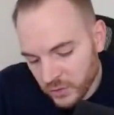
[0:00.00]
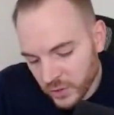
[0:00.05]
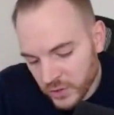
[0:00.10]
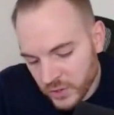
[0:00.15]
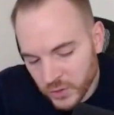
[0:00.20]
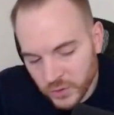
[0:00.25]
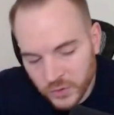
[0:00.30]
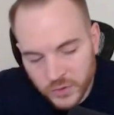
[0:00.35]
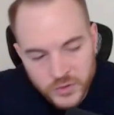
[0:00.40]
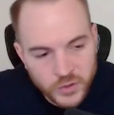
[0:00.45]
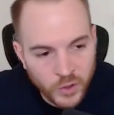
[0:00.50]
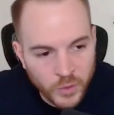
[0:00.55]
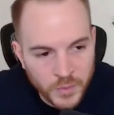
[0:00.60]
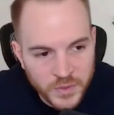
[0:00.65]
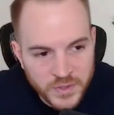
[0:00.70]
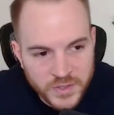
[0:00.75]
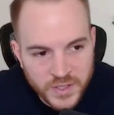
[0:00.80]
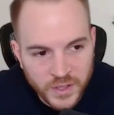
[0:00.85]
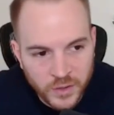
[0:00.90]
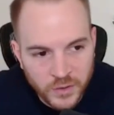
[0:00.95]
traditional
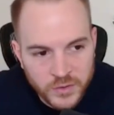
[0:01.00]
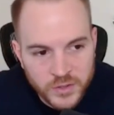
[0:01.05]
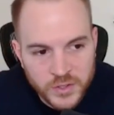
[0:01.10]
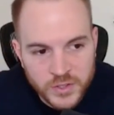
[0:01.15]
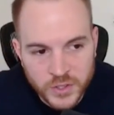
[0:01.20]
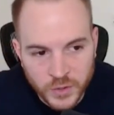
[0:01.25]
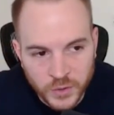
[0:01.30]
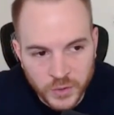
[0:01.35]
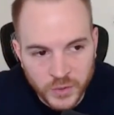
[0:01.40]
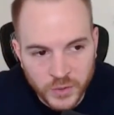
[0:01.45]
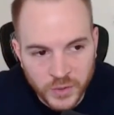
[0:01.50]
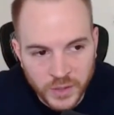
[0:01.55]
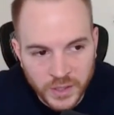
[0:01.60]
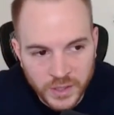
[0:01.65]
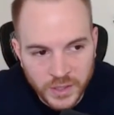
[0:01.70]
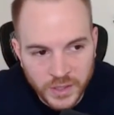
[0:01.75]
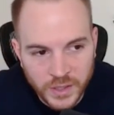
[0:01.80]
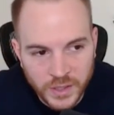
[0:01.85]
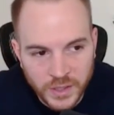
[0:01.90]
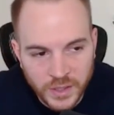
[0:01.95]
installment sale
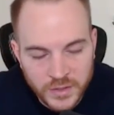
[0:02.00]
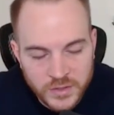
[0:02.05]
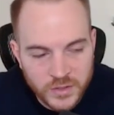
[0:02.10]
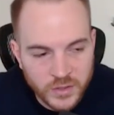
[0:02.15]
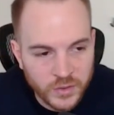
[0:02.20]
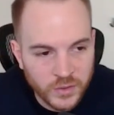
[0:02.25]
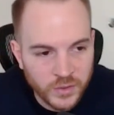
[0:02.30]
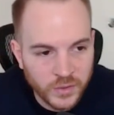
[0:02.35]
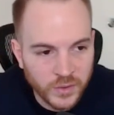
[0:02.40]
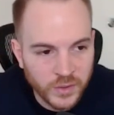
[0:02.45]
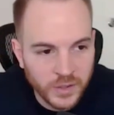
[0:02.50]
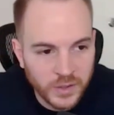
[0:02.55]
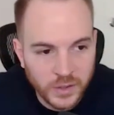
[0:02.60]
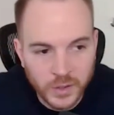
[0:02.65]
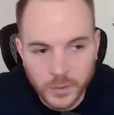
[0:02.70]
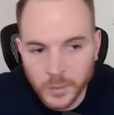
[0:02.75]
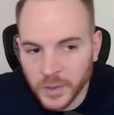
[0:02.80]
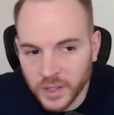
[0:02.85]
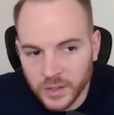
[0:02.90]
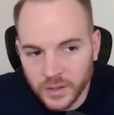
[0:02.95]
certainly it is certainly
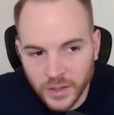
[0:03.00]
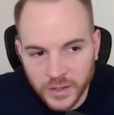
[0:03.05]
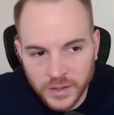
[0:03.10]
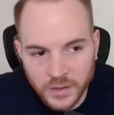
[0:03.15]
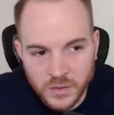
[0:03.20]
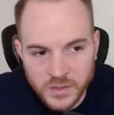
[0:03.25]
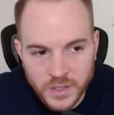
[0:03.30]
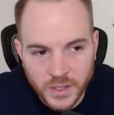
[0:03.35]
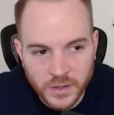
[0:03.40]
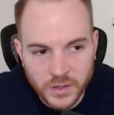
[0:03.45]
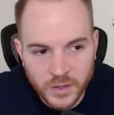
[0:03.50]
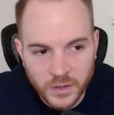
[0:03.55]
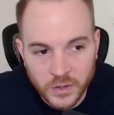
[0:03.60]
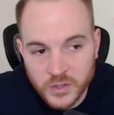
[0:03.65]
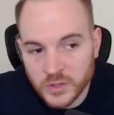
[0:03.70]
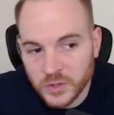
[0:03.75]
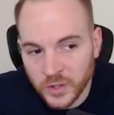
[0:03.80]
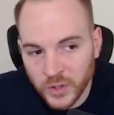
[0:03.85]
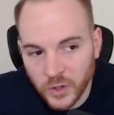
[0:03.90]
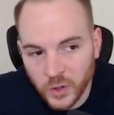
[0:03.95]
limited. Like you said, there
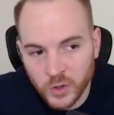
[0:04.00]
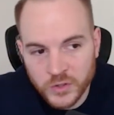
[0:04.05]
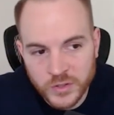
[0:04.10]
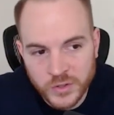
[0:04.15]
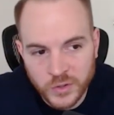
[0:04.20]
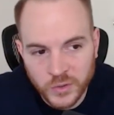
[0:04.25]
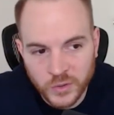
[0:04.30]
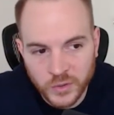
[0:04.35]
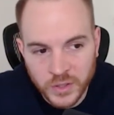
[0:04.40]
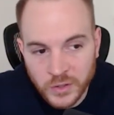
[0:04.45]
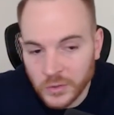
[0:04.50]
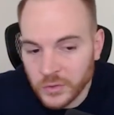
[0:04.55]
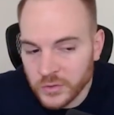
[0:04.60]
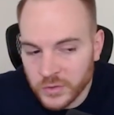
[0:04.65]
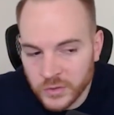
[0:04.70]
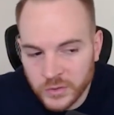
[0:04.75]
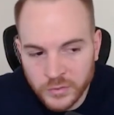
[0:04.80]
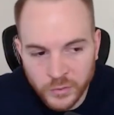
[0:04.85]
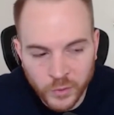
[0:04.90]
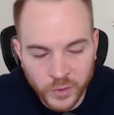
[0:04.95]
are there are certainly
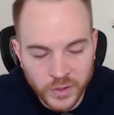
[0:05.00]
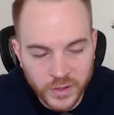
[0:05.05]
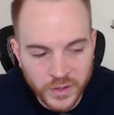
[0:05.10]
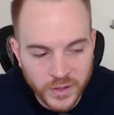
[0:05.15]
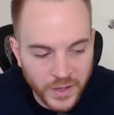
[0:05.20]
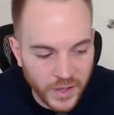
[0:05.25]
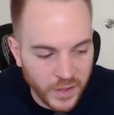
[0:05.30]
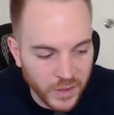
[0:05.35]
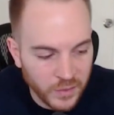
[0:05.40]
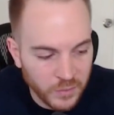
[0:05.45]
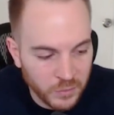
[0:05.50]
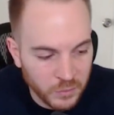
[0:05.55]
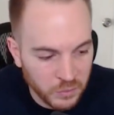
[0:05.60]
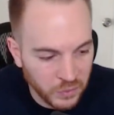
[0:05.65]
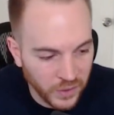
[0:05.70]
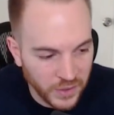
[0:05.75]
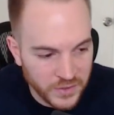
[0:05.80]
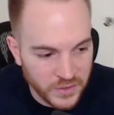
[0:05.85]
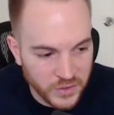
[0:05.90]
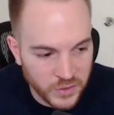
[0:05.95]
uses for it and
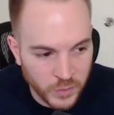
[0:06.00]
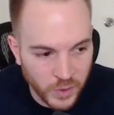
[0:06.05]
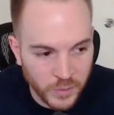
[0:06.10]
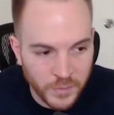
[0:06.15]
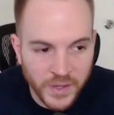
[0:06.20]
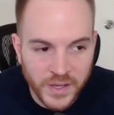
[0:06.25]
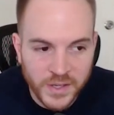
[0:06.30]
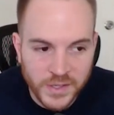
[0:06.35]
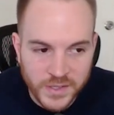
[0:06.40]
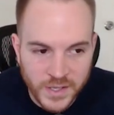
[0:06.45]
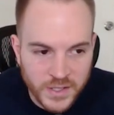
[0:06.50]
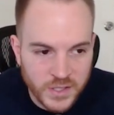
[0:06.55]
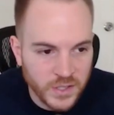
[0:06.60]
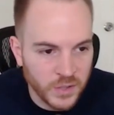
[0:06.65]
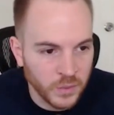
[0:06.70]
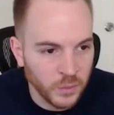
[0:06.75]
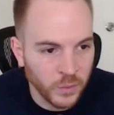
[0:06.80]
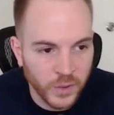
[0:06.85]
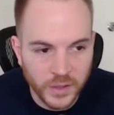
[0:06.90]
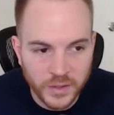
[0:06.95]
places where it makes sense
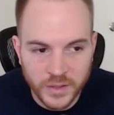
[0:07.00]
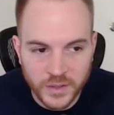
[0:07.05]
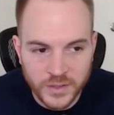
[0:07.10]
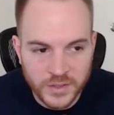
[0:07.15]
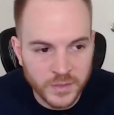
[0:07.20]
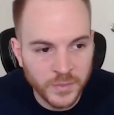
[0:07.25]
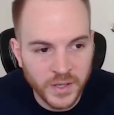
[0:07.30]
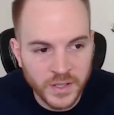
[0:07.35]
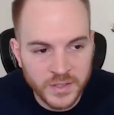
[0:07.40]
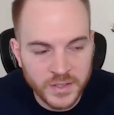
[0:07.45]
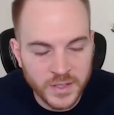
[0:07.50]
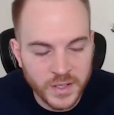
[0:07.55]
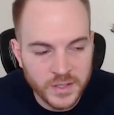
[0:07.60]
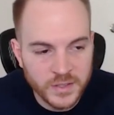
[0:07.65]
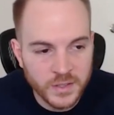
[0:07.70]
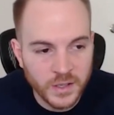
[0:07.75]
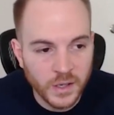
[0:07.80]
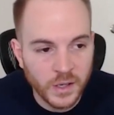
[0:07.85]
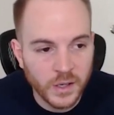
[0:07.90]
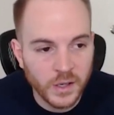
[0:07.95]
and where it doesn't make
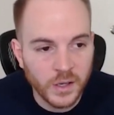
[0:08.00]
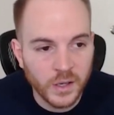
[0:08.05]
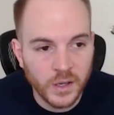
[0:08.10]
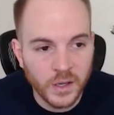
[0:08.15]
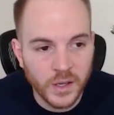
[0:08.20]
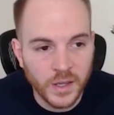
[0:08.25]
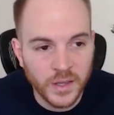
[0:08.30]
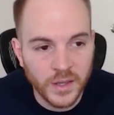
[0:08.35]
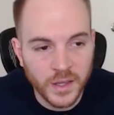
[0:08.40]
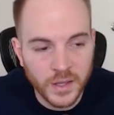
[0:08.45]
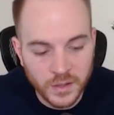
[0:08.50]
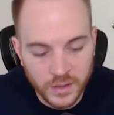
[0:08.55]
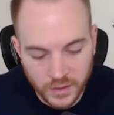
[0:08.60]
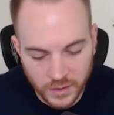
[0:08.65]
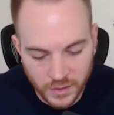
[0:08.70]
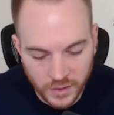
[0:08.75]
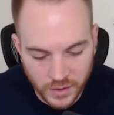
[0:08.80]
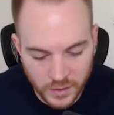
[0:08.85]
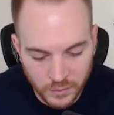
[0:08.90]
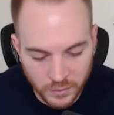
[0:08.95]
sense. And
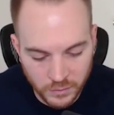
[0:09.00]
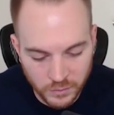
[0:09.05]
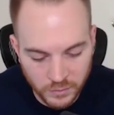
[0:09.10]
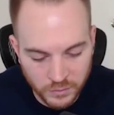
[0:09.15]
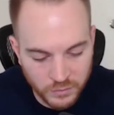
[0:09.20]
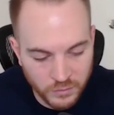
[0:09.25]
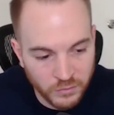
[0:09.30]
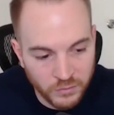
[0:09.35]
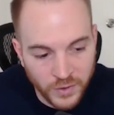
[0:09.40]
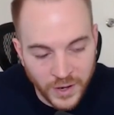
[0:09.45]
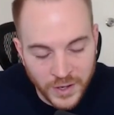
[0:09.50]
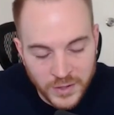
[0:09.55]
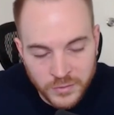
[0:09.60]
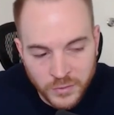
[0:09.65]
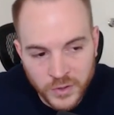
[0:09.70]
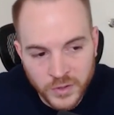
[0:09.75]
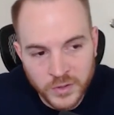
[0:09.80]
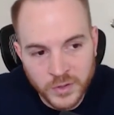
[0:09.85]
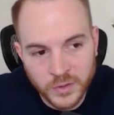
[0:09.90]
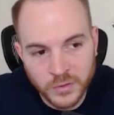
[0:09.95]
then uh, as
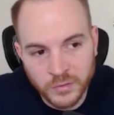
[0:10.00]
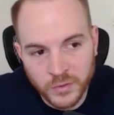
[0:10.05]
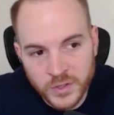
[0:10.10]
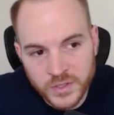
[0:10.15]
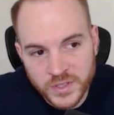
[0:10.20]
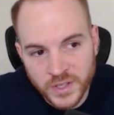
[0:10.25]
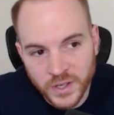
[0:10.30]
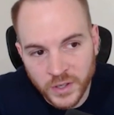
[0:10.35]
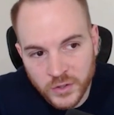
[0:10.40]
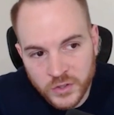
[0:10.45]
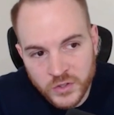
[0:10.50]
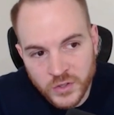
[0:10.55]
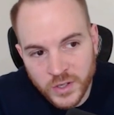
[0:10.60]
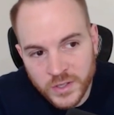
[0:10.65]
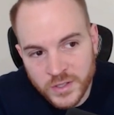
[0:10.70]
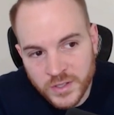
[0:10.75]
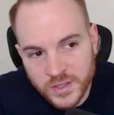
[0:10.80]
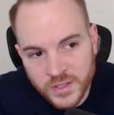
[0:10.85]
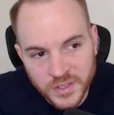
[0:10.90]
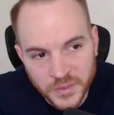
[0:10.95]
for the deferred sales
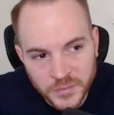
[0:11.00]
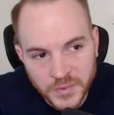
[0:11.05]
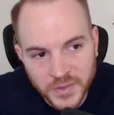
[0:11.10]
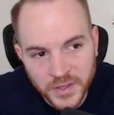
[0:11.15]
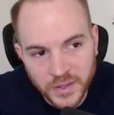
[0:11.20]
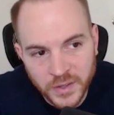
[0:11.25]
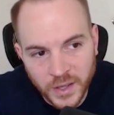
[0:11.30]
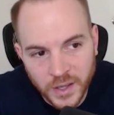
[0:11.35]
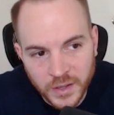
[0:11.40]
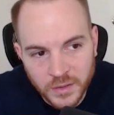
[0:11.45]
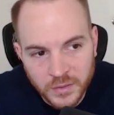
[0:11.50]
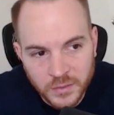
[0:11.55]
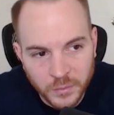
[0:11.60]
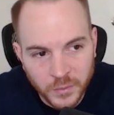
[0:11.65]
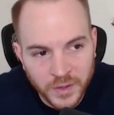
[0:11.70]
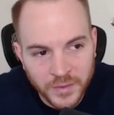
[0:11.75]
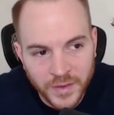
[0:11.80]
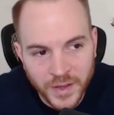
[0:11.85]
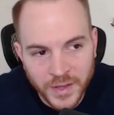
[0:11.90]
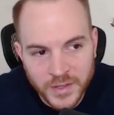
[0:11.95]
trust, it's something that
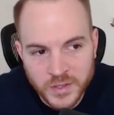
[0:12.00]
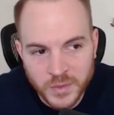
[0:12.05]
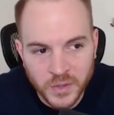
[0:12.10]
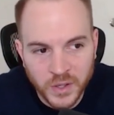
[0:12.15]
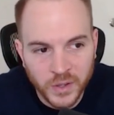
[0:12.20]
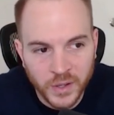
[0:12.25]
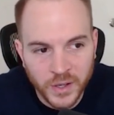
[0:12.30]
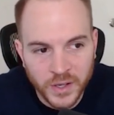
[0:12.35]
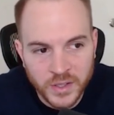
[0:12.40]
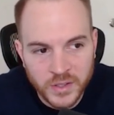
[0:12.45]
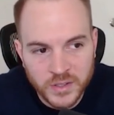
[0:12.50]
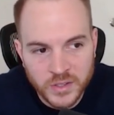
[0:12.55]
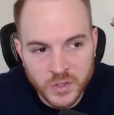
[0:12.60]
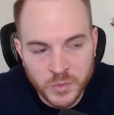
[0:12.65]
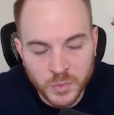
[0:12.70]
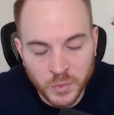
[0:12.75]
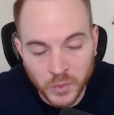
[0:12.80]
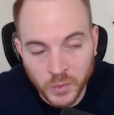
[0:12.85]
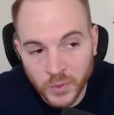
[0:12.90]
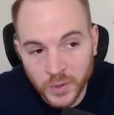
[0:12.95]
we have had some clients
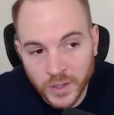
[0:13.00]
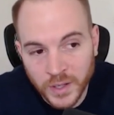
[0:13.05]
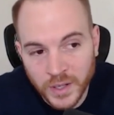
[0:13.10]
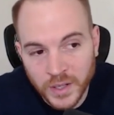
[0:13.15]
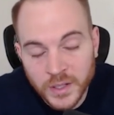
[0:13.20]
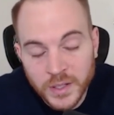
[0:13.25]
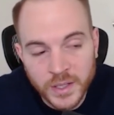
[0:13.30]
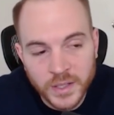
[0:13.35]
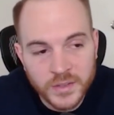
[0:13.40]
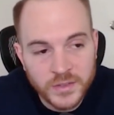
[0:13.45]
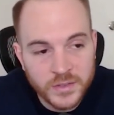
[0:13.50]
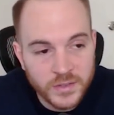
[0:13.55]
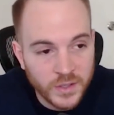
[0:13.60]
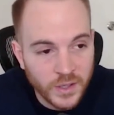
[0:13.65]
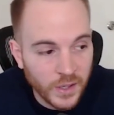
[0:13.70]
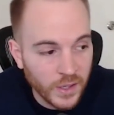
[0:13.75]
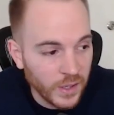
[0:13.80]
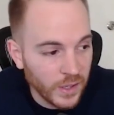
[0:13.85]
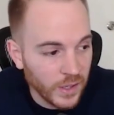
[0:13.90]
explore, and it's